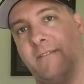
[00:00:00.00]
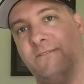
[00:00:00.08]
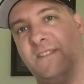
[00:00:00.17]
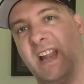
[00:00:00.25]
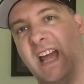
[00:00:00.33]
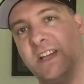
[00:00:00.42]

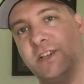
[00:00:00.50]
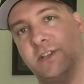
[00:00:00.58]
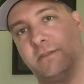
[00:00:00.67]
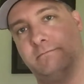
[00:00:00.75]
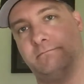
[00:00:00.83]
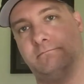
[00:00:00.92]

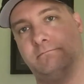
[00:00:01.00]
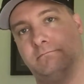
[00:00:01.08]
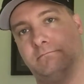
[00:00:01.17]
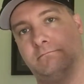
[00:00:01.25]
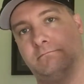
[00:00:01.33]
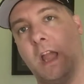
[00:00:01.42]
Flash.
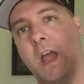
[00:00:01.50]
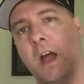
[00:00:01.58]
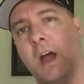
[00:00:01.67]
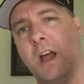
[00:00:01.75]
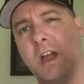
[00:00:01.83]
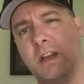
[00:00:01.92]

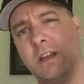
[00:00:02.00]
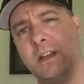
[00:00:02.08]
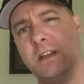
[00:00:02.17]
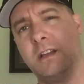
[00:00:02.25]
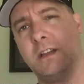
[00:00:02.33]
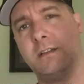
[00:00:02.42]

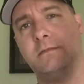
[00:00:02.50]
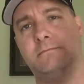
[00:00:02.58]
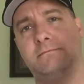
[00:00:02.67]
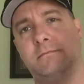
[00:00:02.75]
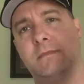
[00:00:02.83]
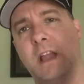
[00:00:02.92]

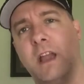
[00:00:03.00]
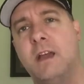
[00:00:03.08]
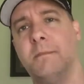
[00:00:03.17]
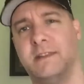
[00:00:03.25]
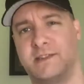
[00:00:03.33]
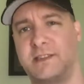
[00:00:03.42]

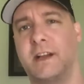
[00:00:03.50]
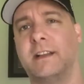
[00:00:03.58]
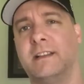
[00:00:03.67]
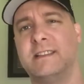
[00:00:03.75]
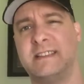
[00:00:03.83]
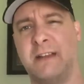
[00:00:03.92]
Been stuck
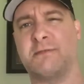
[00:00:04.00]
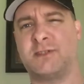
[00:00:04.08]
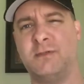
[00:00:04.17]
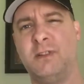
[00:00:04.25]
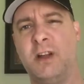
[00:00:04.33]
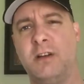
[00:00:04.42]
in this house
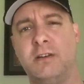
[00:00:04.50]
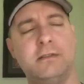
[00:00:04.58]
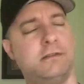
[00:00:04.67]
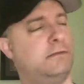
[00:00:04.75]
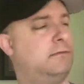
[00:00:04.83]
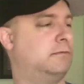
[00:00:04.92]
too
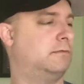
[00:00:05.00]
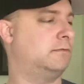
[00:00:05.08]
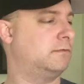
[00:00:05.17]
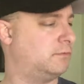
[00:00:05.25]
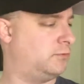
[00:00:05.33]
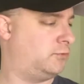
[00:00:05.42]
long.
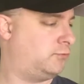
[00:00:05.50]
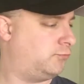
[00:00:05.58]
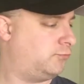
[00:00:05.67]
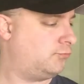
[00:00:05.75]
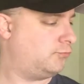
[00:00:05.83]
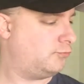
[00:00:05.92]

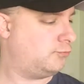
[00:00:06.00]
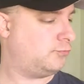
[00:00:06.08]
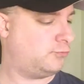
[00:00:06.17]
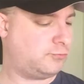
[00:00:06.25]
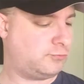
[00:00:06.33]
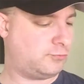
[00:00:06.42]

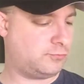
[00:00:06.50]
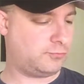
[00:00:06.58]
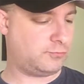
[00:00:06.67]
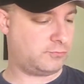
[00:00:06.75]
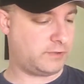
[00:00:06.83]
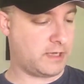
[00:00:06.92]

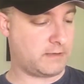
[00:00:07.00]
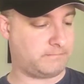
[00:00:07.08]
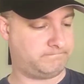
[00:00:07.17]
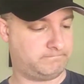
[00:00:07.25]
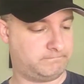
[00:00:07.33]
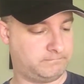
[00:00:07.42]
Yeah.
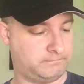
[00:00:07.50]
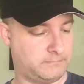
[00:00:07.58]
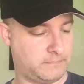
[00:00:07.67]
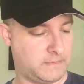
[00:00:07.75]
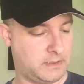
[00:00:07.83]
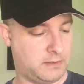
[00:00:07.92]

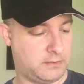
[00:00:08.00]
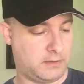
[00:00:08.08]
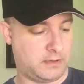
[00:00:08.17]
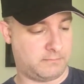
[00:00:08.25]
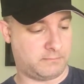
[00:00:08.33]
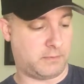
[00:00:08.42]

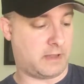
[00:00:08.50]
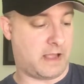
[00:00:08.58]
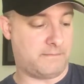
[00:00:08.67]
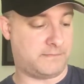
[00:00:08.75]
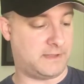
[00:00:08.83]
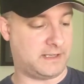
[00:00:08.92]
And, well,
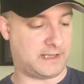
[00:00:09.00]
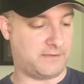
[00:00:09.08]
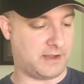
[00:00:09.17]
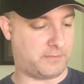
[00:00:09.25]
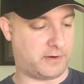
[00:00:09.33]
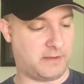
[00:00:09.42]
I think I've
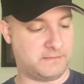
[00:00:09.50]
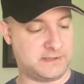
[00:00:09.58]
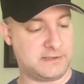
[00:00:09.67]
got problems.